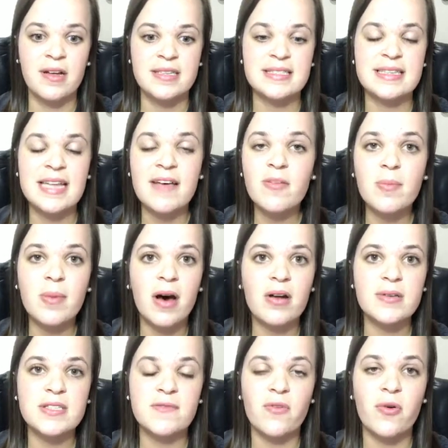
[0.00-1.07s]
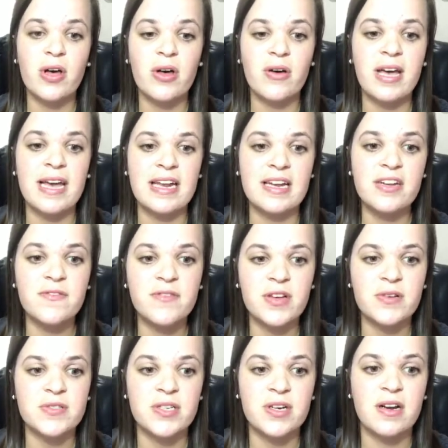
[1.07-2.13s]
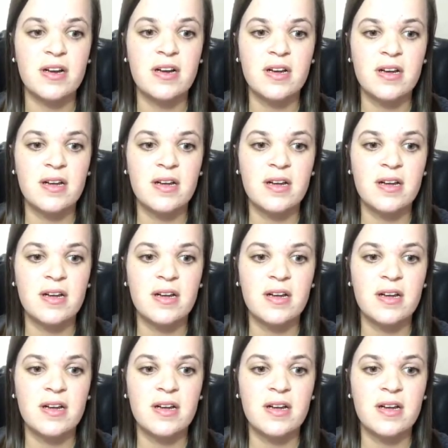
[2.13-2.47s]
It's 11 bottles of oil and a diffuser,